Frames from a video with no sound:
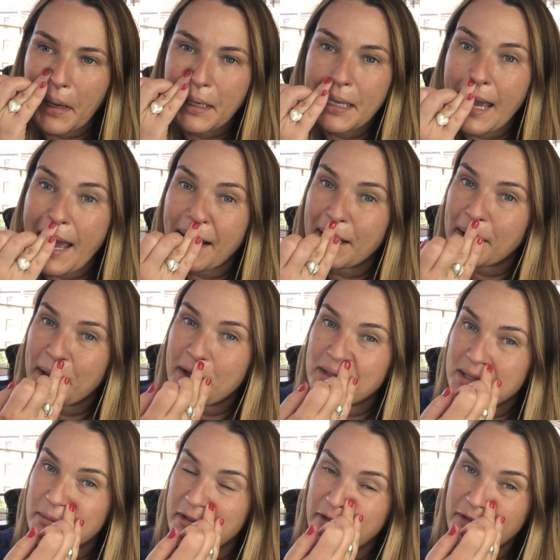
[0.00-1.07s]
Again,
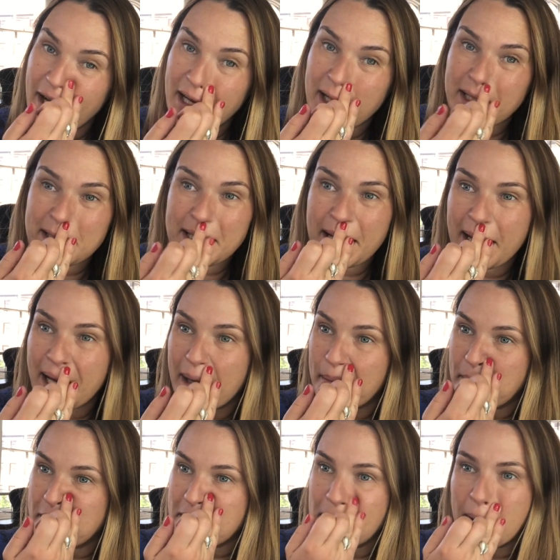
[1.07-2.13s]
using my
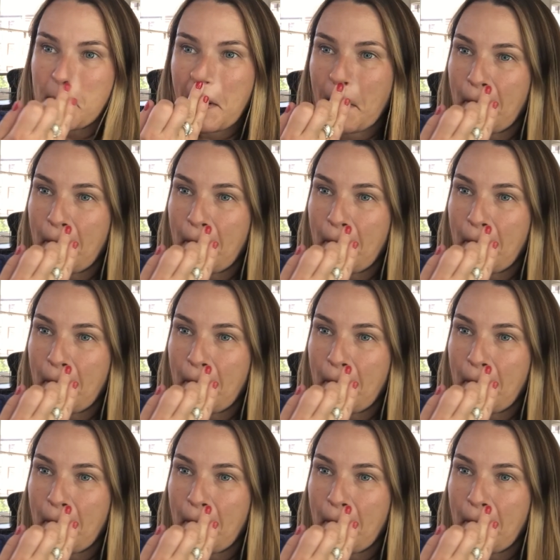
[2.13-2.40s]
fingertips,